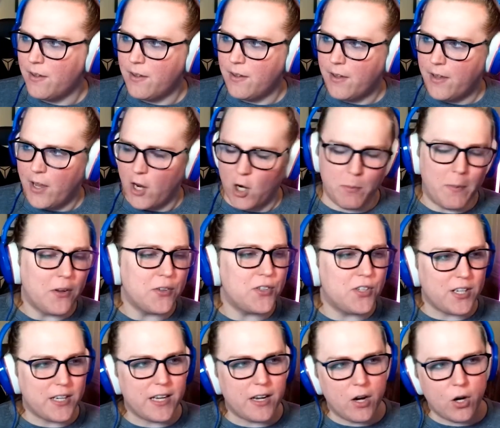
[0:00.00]

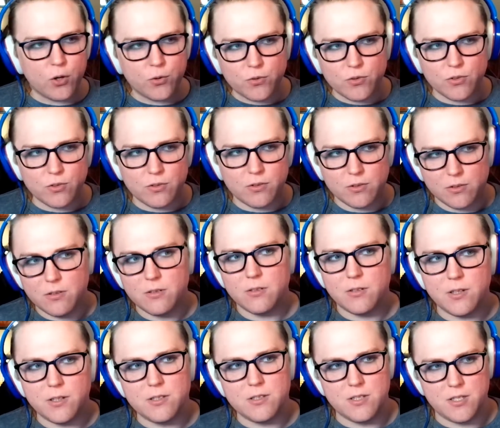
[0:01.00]
Hermosillo
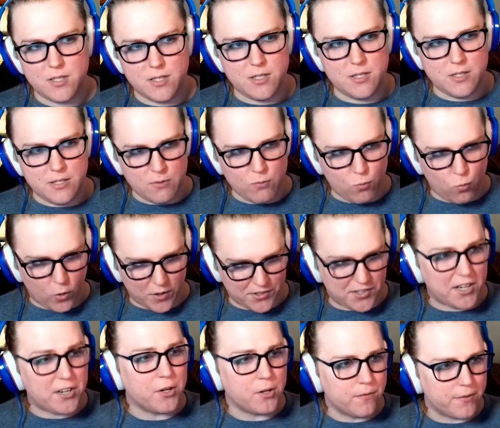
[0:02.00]
was
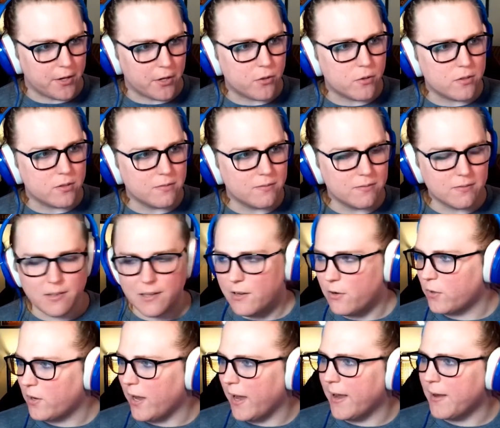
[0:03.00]
interviewed,
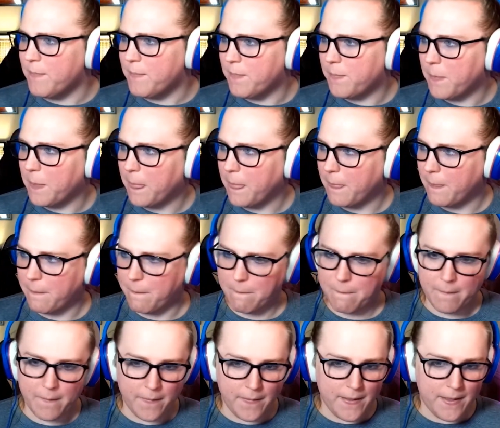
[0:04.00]
okay?
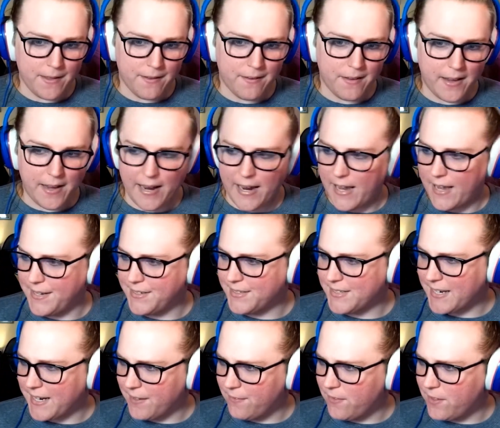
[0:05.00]
And
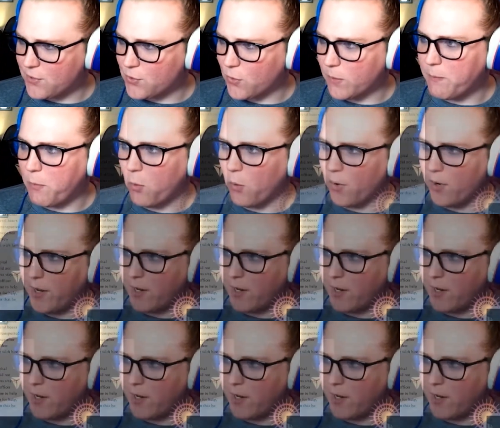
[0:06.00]
in this reporting,